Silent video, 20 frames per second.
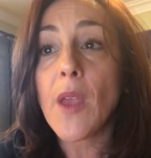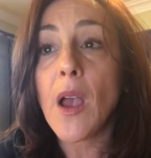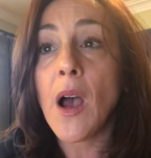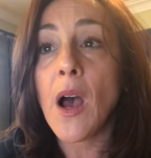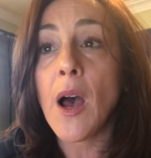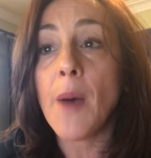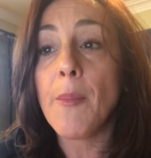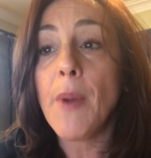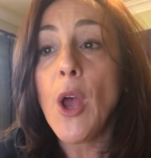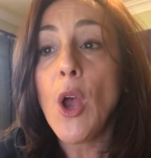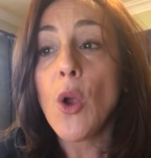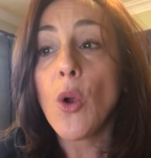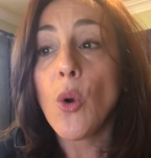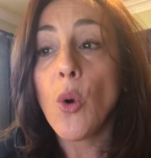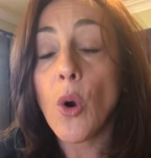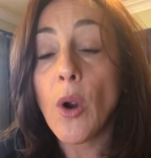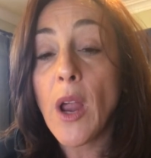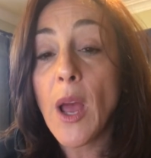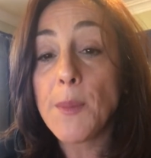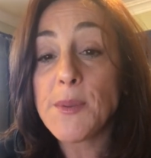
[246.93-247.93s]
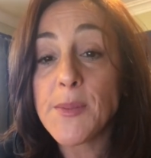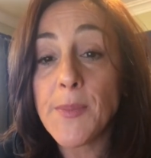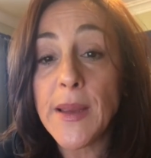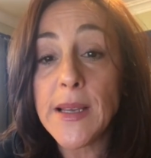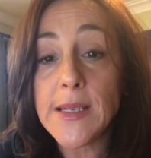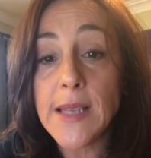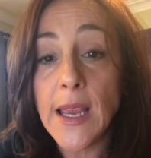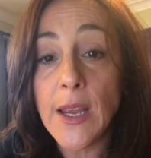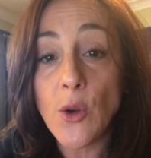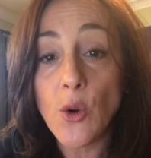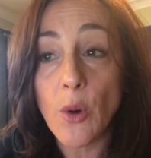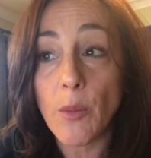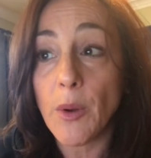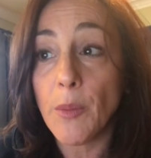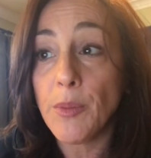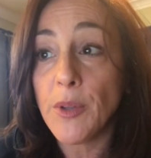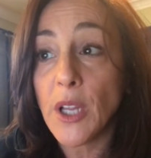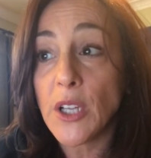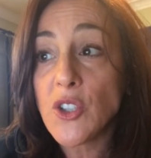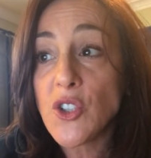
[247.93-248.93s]
Um, core helps maintain
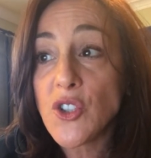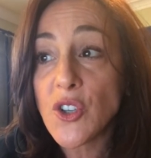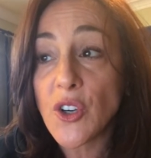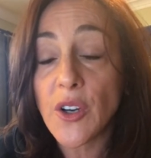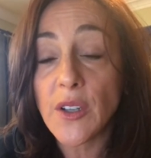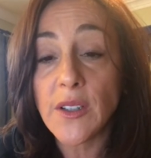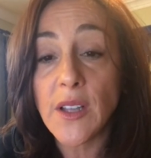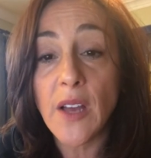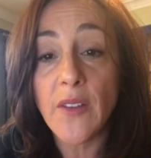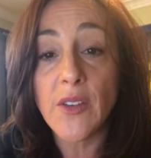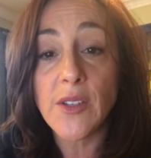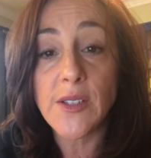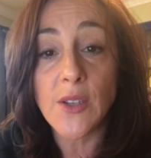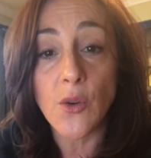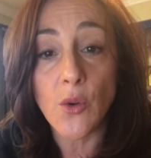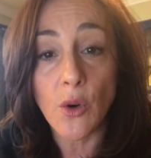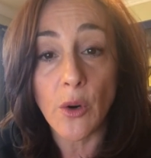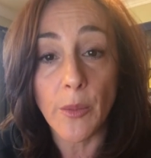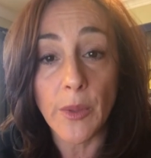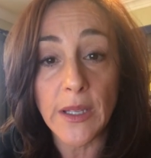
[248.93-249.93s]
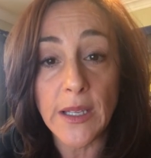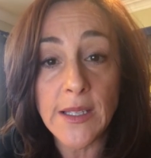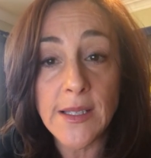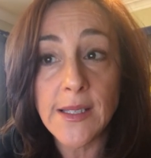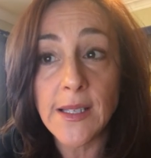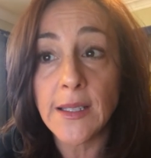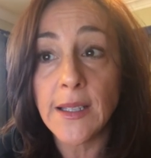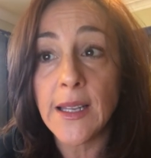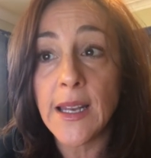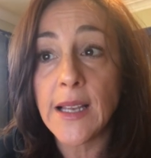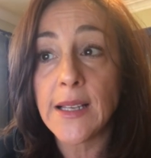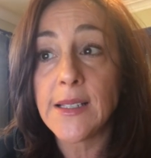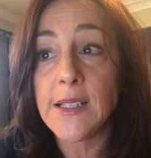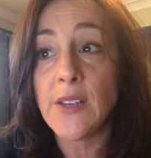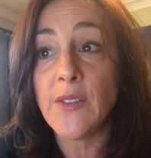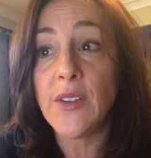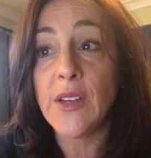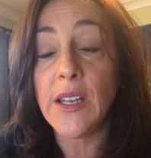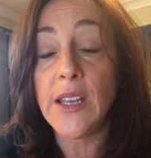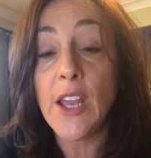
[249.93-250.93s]
normal blood sugar levels and normal insulin
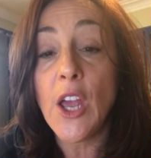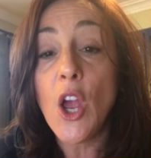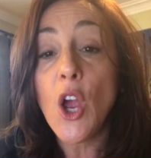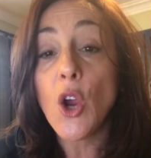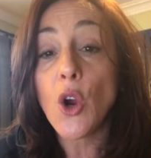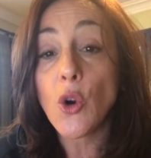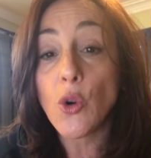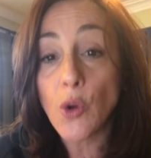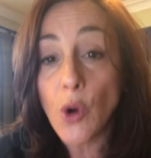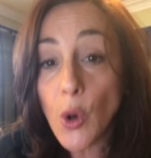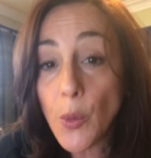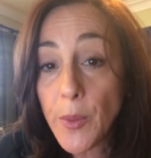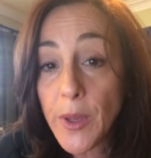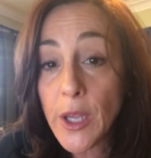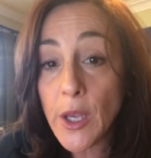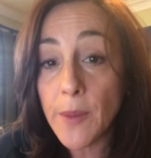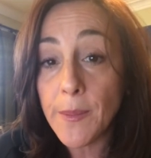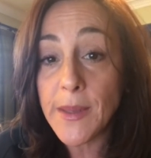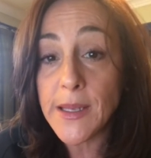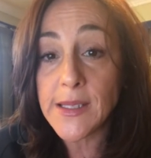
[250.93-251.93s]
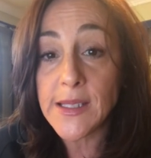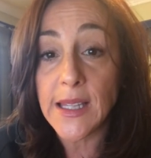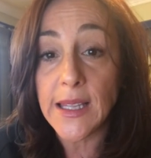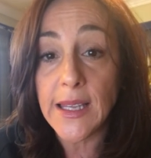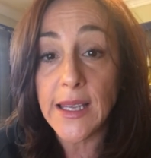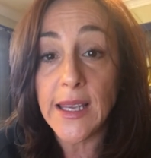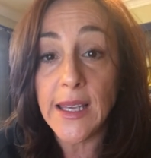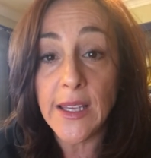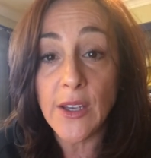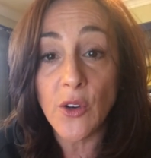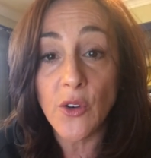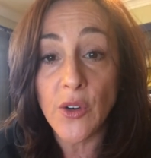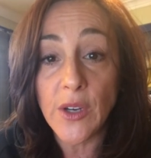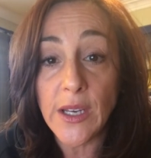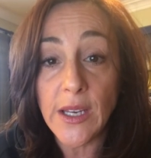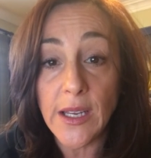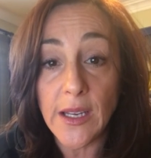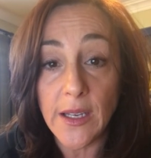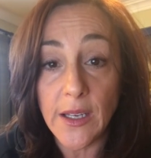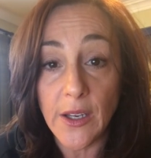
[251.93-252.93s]
activity. Chromium is the key
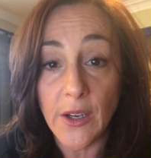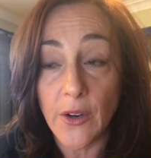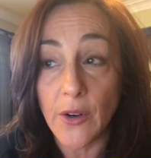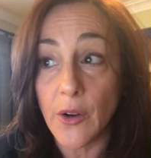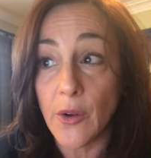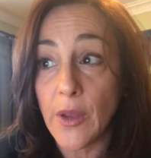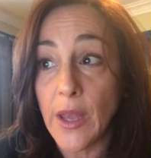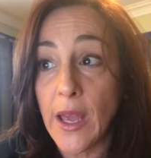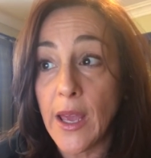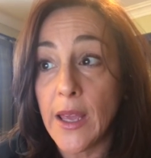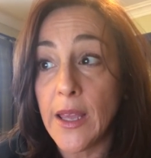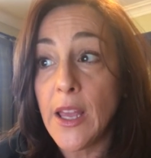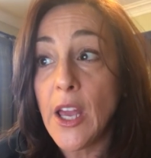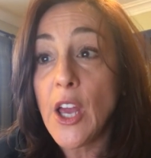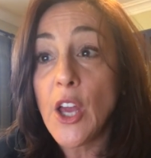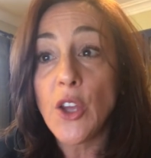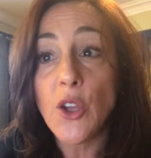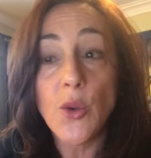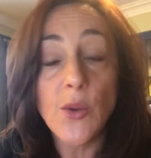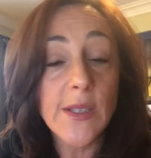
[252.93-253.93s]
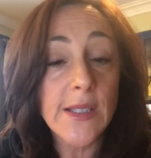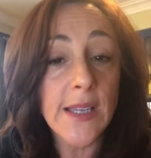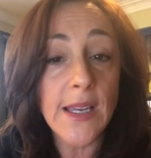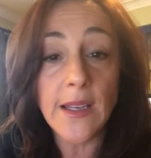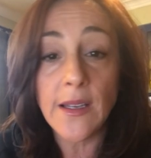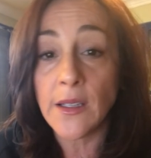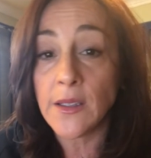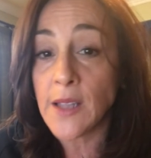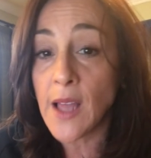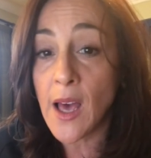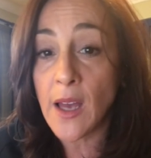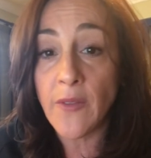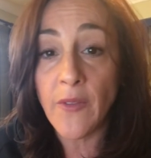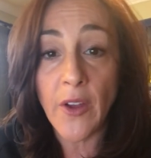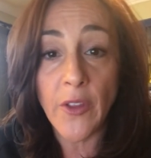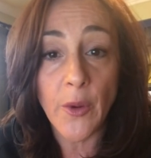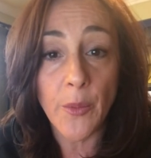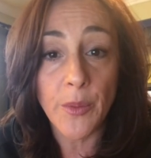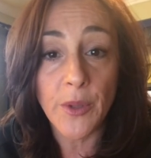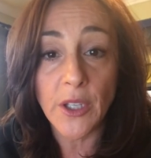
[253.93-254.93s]
ingredient here, okay? You see it in a lot of
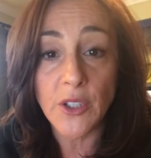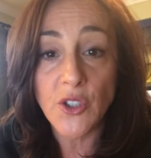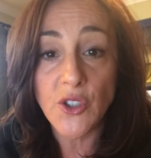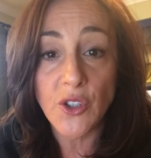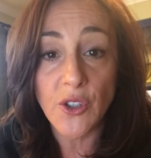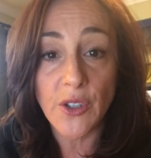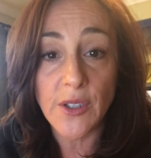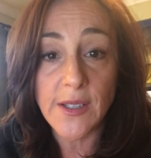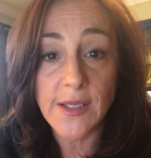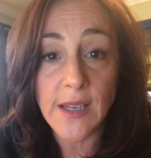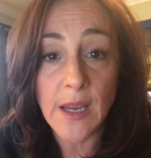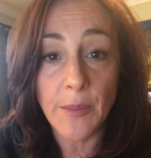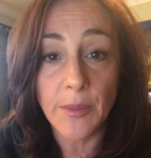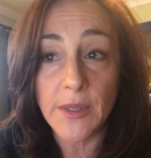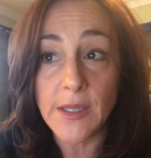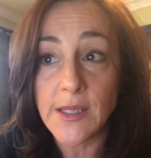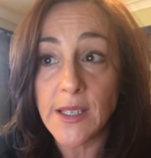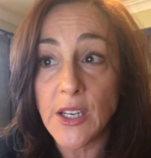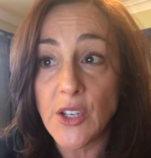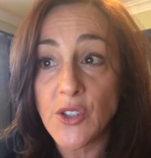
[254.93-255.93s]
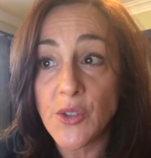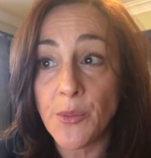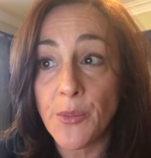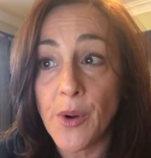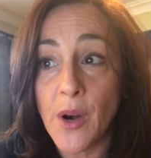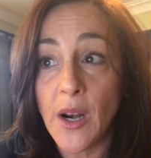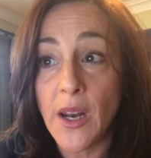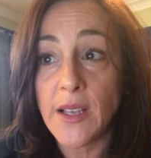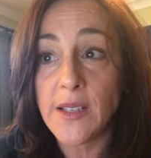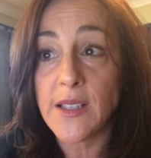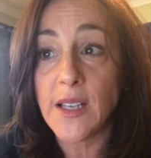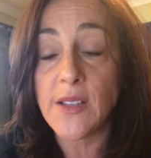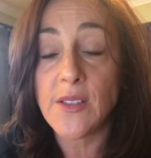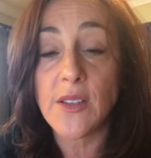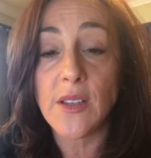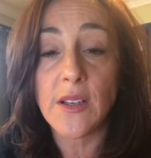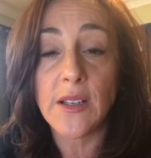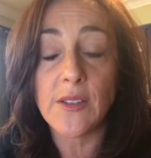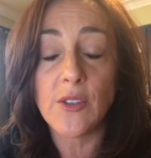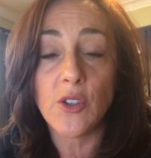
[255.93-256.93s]
other blood sugar stabilization products.
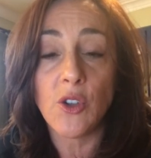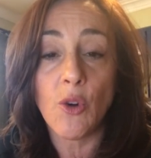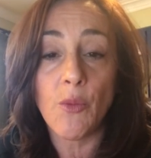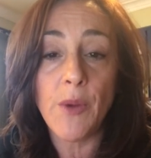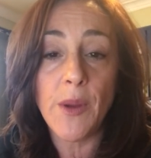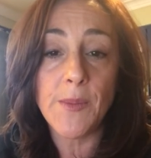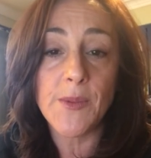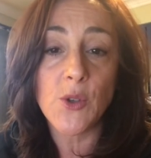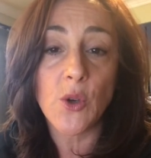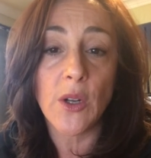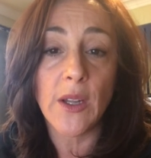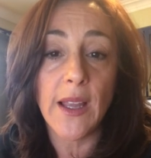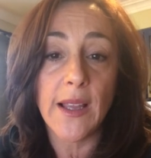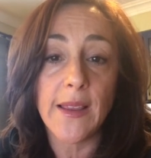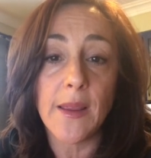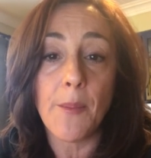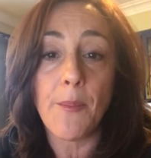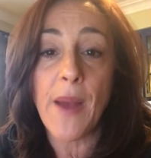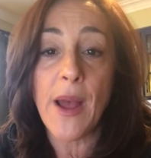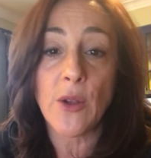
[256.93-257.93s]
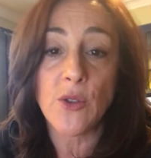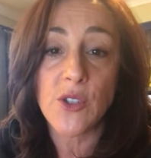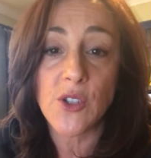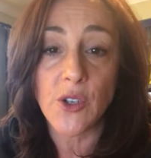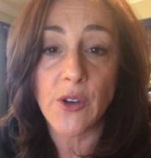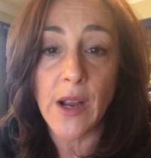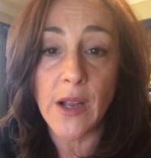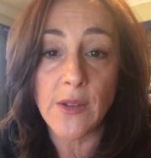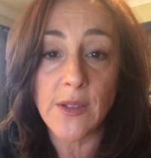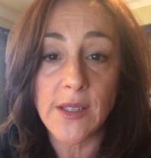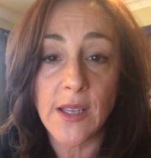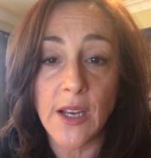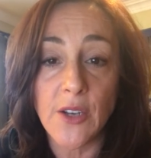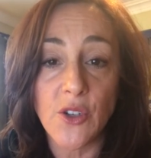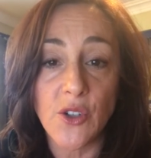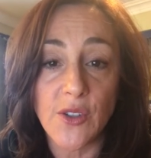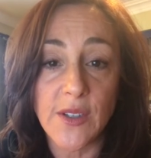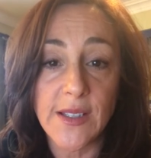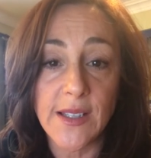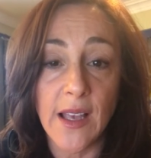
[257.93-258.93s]
It's chromium sort of like the bouncer
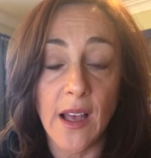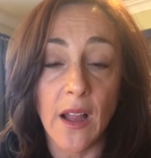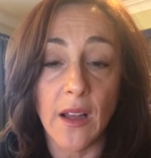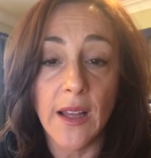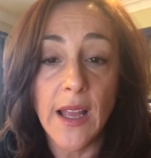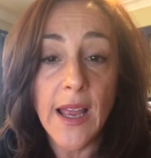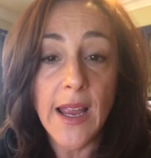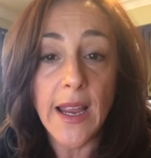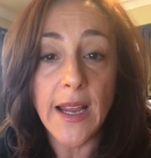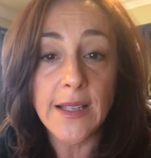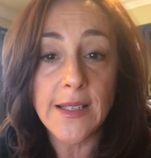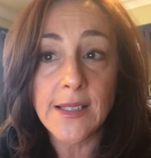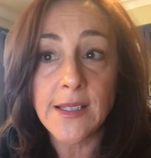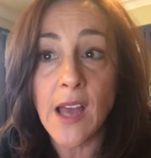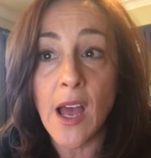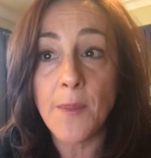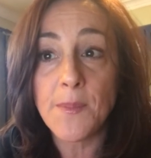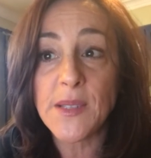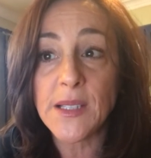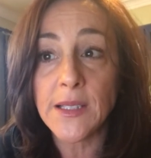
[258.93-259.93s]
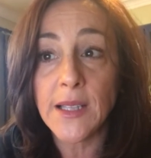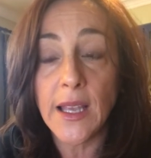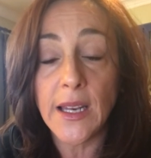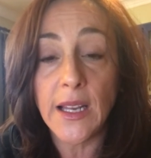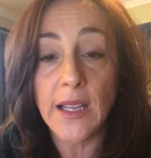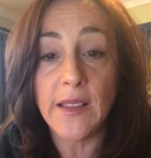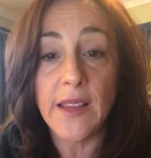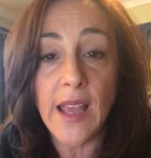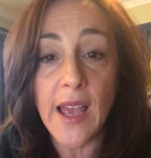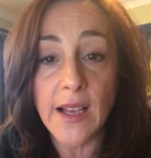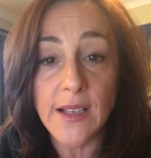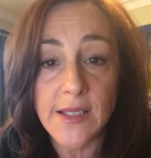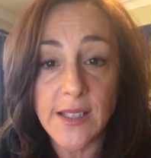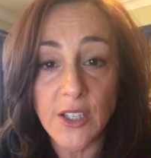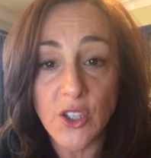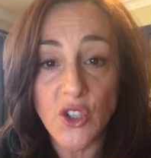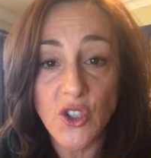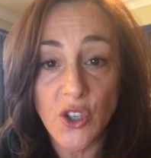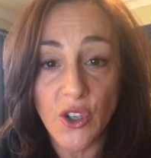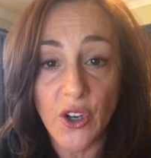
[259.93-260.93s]
outside your cell. It stops letting the
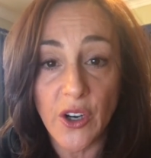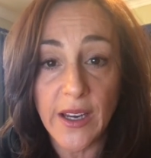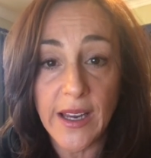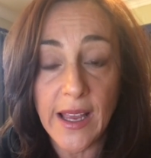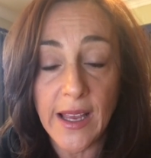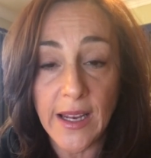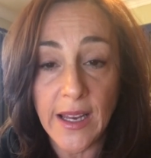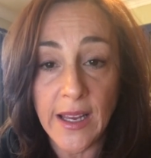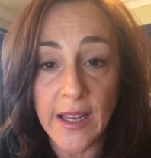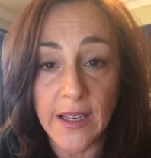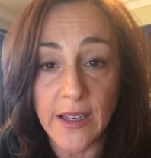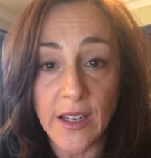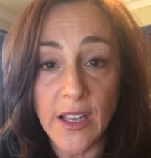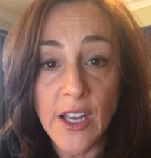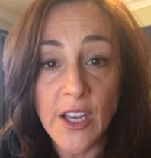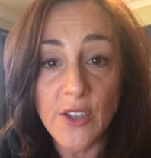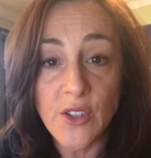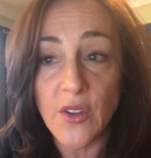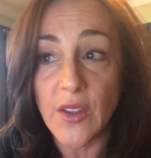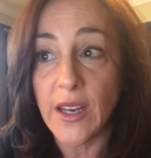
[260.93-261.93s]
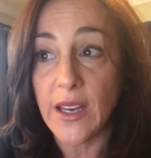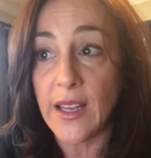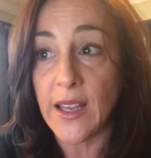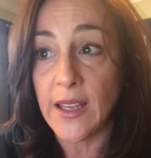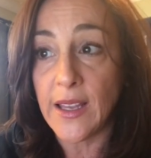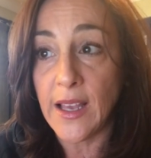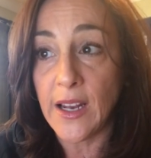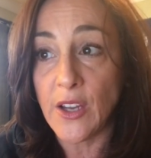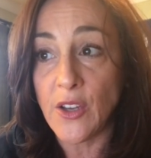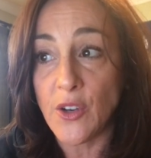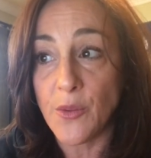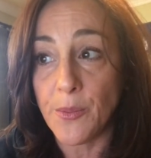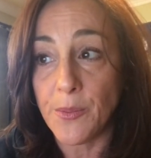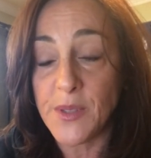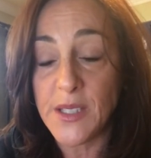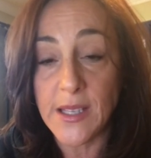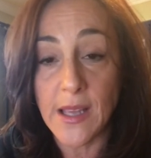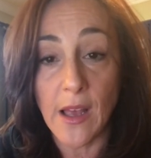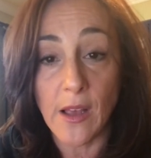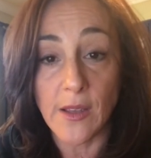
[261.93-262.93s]
excess sugar get in so that it can get in your
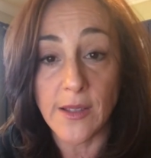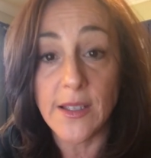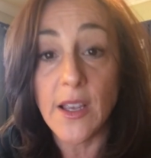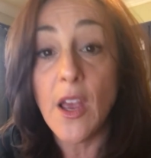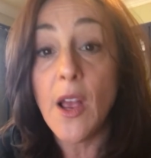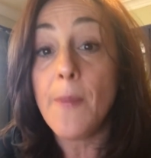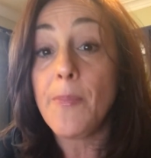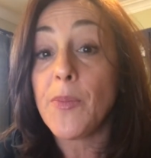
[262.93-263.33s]
cells.